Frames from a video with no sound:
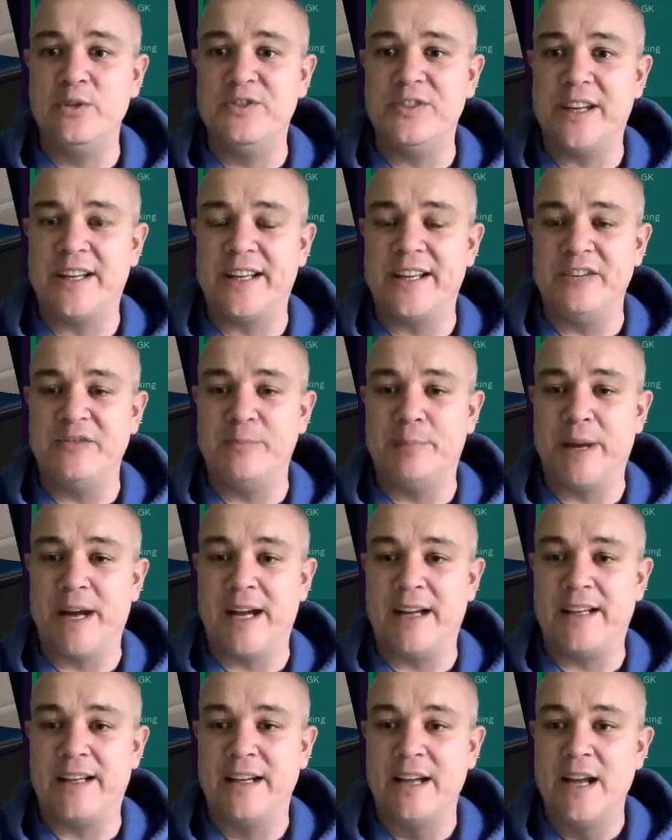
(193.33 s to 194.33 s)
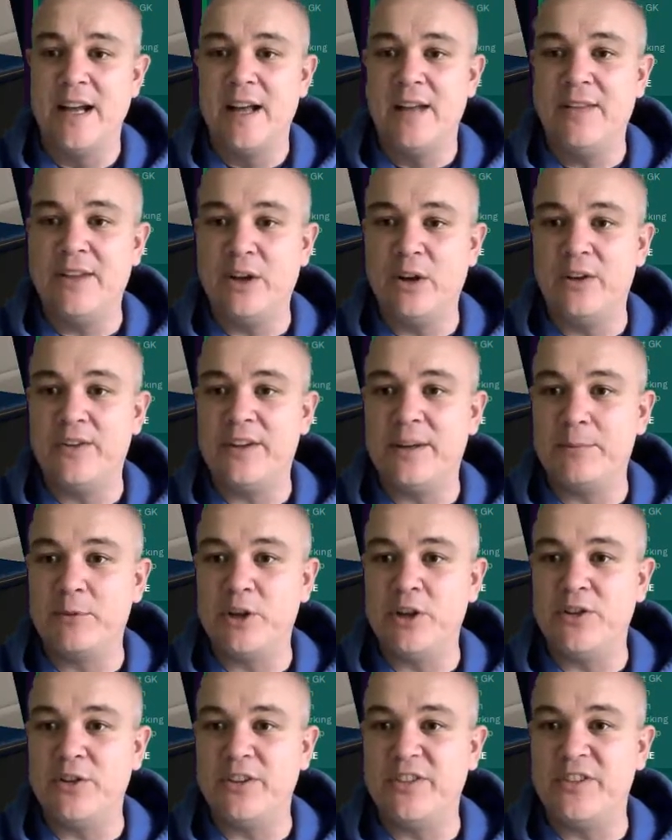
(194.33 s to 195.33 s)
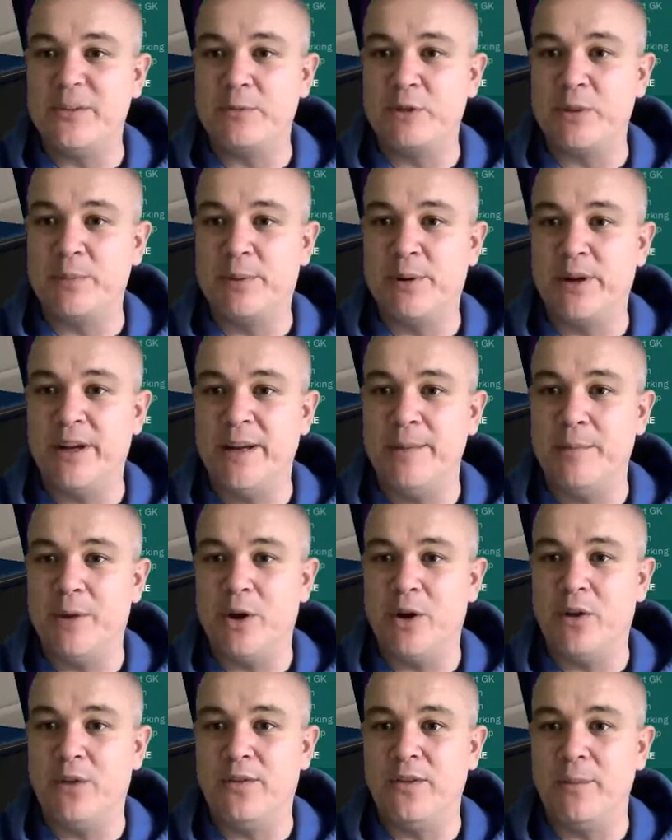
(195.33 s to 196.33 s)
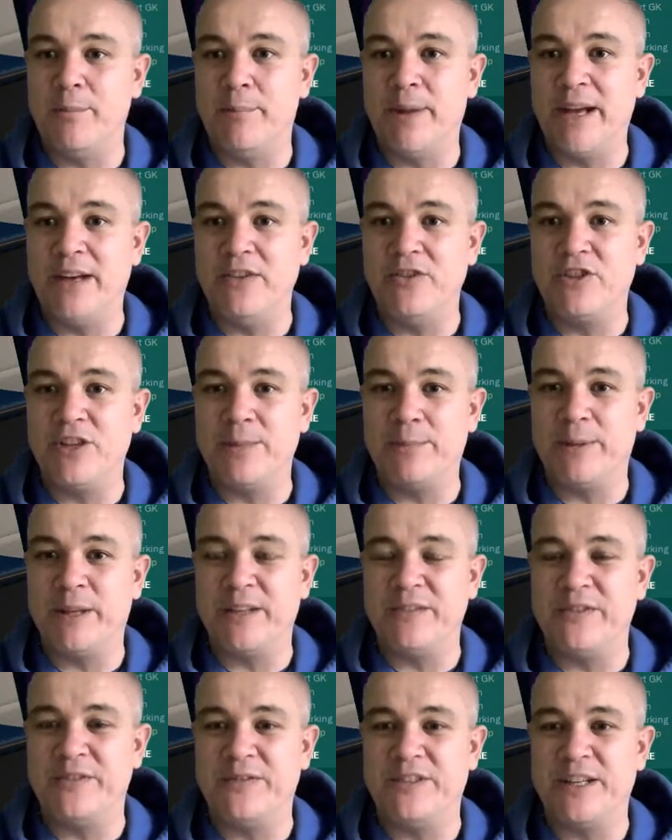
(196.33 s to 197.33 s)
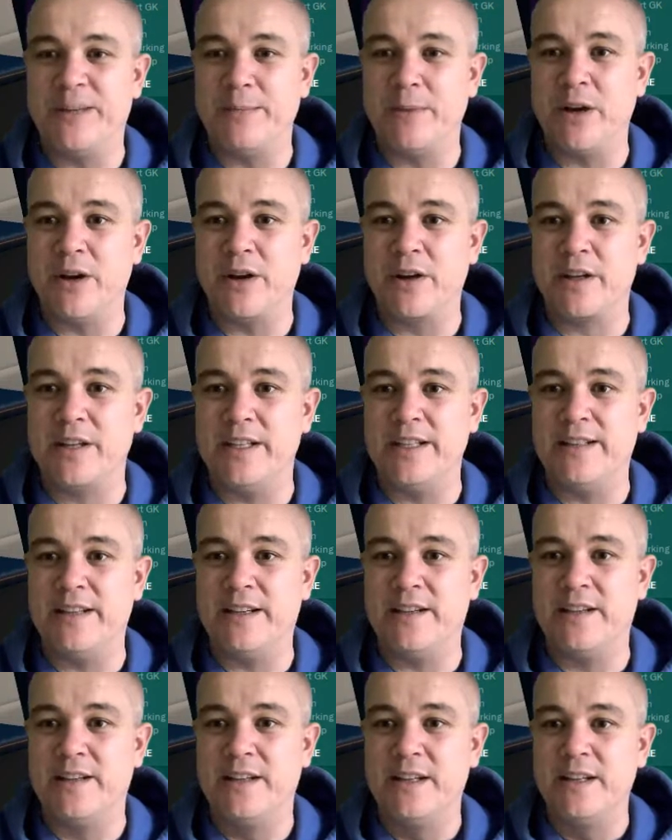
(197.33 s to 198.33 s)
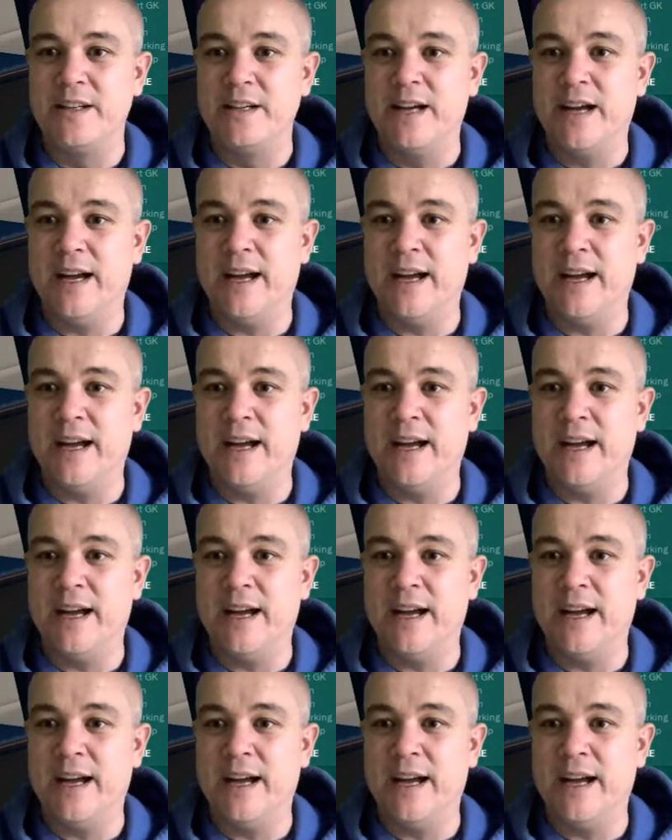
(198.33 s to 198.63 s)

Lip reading: Hlusek is back. The only thing I'm going to do is I'm going to put him on the bench in place of Tim Rieder.